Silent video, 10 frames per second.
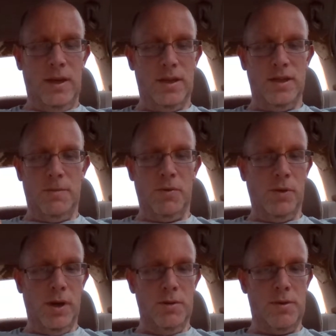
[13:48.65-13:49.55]
is number
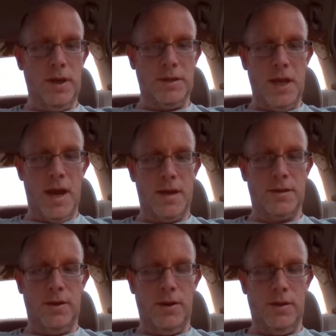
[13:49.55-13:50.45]
one, who kicks ass
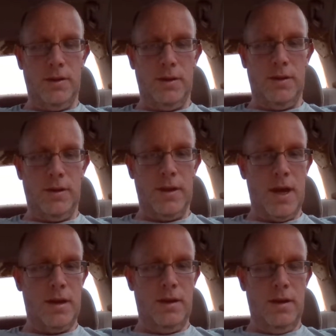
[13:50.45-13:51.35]
and all
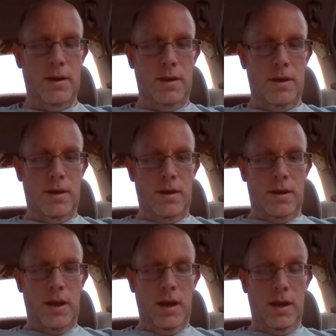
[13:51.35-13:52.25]
that.
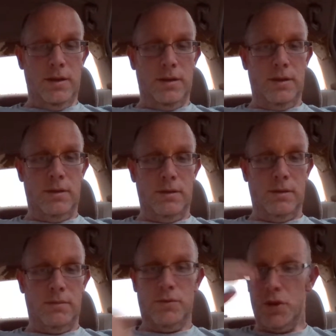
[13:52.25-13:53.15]
And
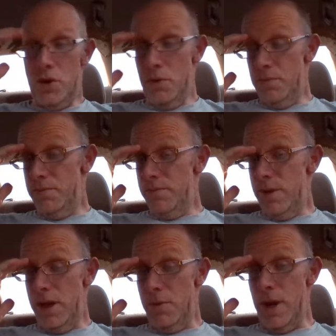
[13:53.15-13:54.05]
so,
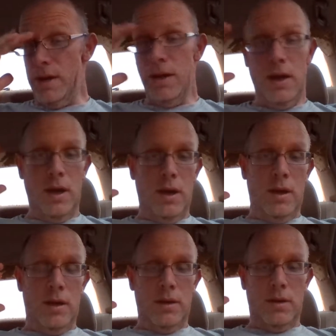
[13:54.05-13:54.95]
anyway,
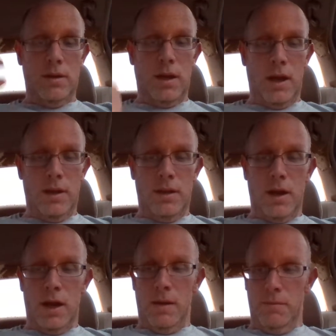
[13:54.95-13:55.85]

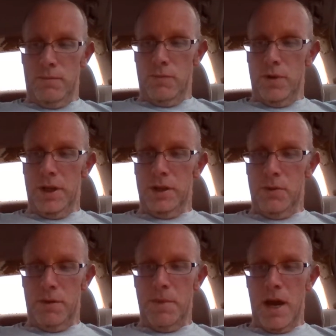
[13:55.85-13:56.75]
I'm running low
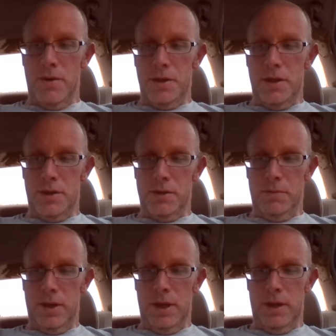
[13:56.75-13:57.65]
on batteries here, so
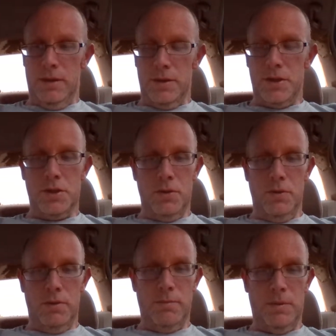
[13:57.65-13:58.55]
I'm going to end this
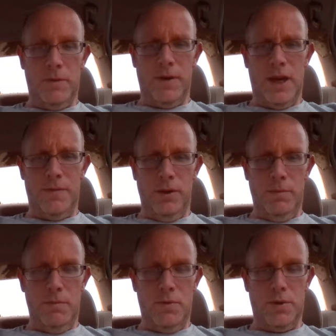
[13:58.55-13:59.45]
soon. Maybe if I have a
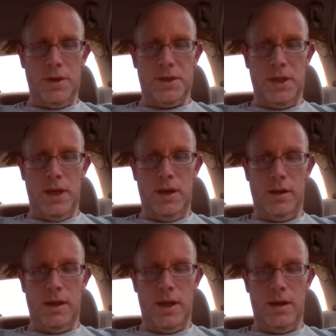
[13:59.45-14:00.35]
little bit more to say,
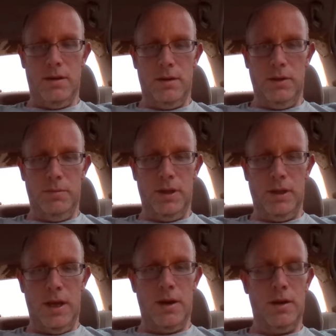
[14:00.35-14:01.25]
I'll add a little bit
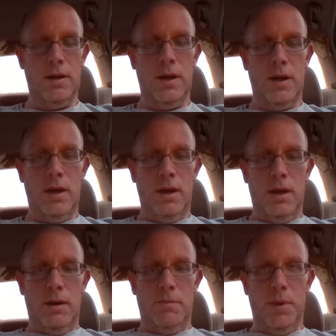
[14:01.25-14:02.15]
later.
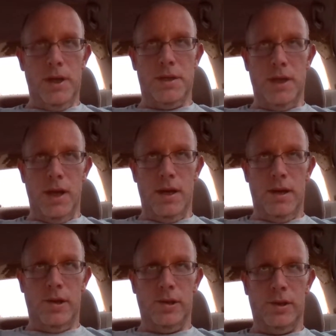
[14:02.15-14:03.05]
But I
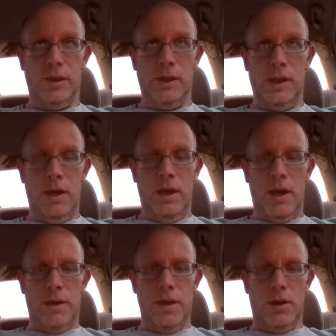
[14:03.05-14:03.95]

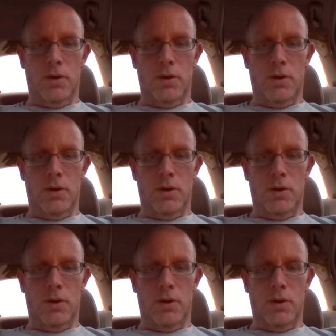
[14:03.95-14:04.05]
think